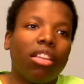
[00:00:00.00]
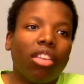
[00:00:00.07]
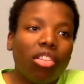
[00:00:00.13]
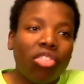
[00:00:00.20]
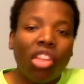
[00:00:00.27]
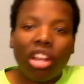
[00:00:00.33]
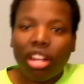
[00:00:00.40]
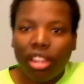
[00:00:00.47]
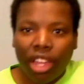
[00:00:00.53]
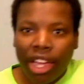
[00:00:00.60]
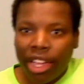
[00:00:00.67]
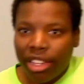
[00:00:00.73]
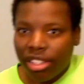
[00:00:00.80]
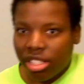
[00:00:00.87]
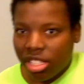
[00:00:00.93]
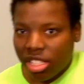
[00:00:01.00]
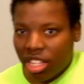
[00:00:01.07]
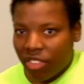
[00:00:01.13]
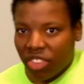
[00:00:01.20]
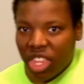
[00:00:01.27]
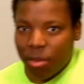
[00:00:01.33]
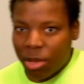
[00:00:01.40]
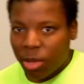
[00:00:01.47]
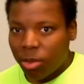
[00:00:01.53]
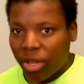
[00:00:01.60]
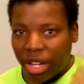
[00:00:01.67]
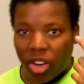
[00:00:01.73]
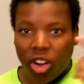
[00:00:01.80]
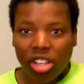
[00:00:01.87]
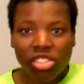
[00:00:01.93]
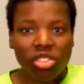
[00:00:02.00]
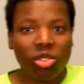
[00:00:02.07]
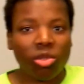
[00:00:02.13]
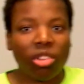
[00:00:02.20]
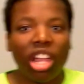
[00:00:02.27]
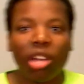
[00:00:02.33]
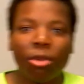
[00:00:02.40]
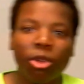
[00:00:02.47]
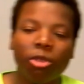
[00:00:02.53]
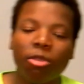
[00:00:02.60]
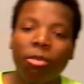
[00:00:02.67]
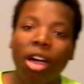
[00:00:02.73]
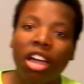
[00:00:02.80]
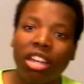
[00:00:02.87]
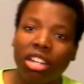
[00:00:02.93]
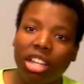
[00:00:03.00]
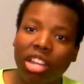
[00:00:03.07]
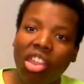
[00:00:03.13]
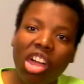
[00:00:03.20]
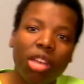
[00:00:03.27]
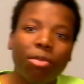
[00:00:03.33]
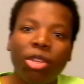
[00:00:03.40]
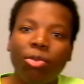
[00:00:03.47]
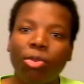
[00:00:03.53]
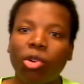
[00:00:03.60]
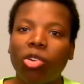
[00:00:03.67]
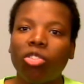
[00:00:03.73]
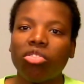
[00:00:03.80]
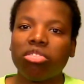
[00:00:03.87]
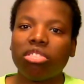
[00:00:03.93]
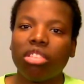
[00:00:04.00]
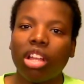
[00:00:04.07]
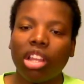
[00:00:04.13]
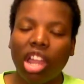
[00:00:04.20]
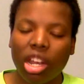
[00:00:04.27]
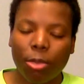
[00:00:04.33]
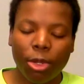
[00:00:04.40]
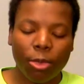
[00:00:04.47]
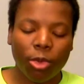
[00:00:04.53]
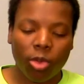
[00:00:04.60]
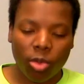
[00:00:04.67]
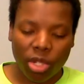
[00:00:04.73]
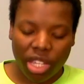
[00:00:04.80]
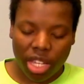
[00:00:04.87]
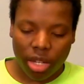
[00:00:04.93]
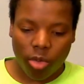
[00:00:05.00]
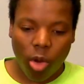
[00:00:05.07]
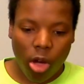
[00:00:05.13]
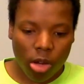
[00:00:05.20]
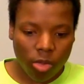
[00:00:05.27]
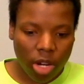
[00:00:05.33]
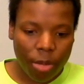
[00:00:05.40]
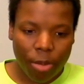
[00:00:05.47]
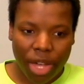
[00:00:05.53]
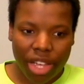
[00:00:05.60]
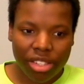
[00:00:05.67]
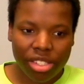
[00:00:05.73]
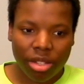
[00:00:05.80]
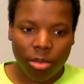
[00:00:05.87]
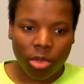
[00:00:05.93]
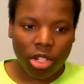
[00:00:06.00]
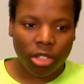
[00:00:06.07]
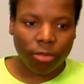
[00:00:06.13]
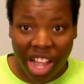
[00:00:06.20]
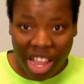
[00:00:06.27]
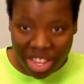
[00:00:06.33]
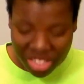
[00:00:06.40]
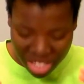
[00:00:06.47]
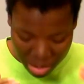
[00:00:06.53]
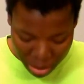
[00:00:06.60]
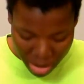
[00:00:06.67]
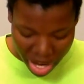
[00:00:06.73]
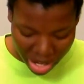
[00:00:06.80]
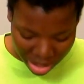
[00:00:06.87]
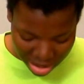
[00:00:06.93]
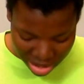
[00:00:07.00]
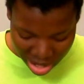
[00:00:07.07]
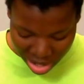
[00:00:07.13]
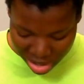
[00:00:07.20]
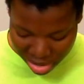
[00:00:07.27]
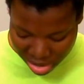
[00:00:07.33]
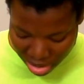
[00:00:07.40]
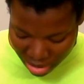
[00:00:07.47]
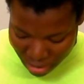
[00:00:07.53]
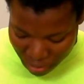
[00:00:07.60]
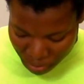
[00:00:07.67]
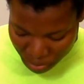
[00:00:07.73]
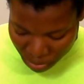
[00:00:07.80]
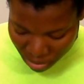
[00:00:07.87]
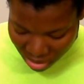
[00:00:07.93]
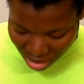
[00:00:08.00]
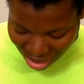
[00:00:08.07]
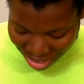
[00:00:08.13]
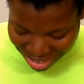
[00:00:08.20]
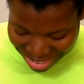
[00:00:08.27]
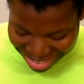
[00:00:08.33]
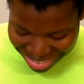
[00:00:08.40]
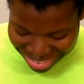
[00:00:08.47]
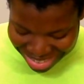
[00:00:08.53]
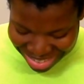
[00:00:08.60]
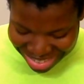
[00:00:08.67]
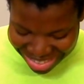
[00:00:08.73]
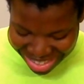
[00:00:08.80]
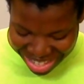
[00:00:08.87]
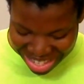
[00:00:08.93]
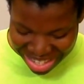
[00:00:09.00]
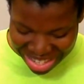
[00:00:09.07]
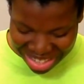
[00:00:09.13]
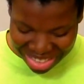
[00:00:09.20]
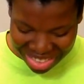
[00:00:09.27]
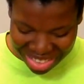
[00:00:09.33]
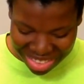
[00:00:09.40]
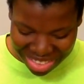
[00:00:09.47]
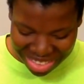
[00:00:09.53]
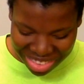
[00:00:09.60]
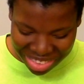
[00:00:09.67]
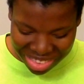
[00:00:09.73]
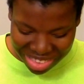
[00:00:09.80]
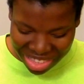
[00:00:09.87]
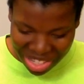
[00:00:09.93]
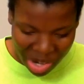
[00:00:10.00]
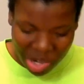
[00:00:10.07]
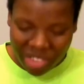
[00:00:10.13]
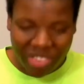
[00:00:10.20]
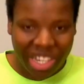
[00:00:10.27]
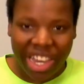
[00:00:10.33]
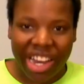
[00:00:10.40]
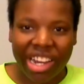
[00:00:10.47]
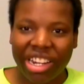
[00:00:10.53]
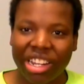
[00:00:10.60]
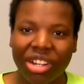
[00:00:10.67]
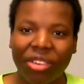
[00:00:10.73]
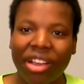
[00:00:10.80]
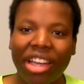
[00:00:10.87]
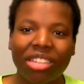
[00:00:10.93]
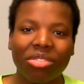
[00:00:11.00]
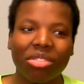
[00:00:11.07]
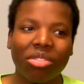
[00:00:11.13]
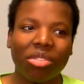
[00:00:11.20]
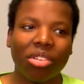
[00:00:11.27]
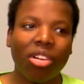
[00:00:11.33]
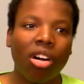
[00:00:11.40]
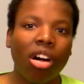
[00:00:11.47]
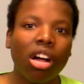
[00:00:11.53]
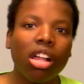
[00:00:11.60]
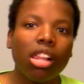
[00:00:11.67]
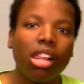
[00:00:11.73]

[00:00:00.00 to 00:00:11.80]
none of that is stuff that cross through a lot of people's mind. A lot of people when they walk right past someone, their eyes get magnetized. They don't even care to interact with you at all.